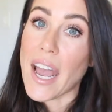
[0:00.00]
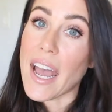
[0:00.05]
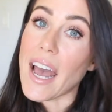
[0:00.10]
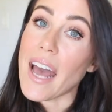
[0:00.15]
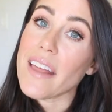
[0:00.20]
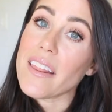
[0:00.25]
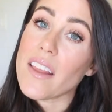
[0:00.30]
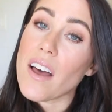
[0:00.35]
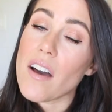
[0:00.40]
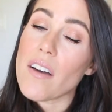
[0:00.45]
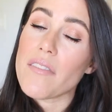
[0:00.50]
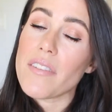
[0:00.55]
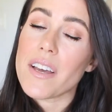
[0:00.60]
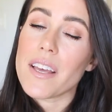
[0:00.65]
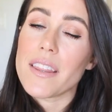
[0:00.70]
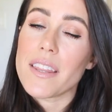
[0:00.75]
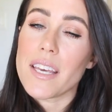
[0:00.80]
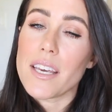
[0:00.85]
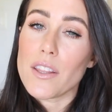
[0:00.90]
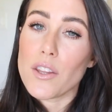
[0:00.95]
right, I love
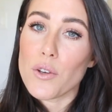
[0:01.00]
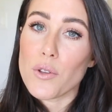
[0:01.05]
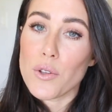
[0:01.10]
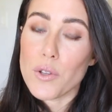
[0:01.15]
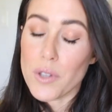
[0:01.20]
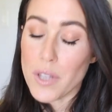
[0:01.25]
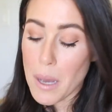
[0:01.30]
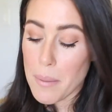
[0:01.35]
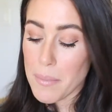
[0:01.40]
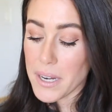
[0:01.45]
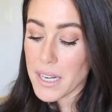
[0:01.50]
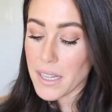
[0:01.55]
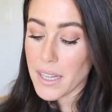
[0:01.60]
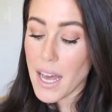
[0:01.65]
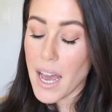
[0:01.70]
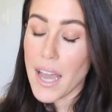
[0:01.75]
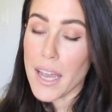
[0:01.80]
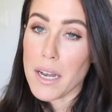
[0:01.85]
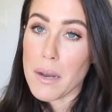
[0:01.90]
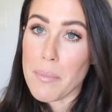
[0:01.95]
the Lululemon
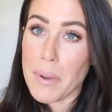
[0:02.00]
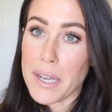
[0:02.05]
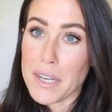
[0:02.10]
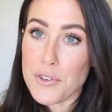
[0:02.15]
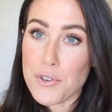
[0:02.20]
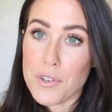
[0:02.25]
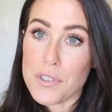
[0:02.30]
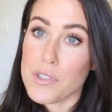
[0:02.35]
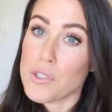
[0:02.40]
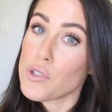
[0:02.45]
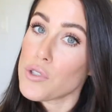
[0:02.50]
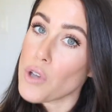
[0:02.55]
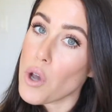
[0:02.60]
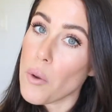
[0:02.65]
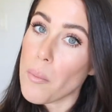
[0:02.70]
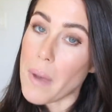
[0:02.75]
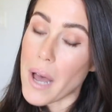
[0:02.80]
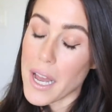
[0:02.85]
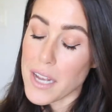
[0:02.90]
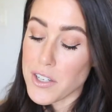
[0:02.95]
Align bike shorts
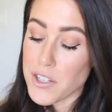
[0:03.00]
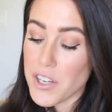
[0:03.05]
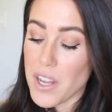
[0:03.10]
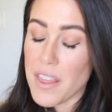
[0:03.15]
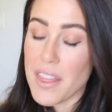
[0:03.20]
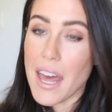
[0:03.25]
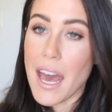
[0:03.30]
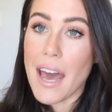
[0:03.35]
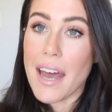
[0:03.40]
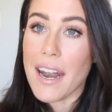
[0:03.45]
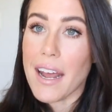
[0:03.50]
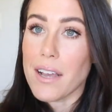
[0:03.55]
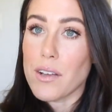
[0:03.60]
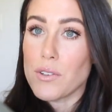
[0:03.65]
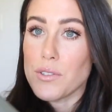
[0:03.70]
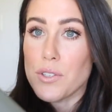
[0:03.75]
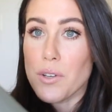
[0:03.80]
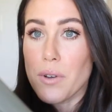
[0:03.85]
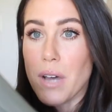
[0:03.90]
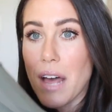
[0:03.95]
so much that I
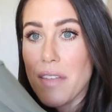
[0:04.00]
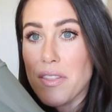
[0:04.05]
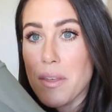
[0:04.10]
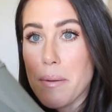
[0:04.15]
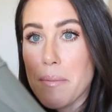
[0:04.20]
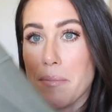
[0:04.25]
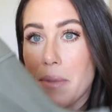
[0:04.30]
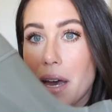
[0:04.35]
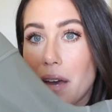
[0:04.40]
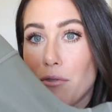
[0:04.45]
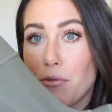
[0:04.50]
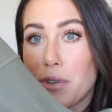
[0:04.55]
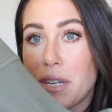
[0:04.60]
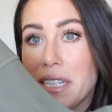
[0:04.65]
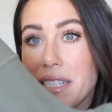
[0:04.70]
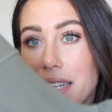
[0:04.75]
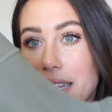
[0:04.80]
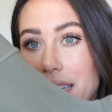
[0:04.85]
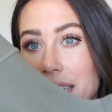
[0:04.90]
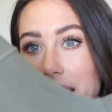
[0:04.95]
also got them
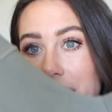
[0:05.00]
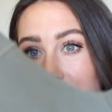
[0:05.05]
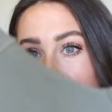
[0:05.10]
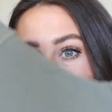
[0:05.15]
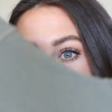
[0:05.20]
recently in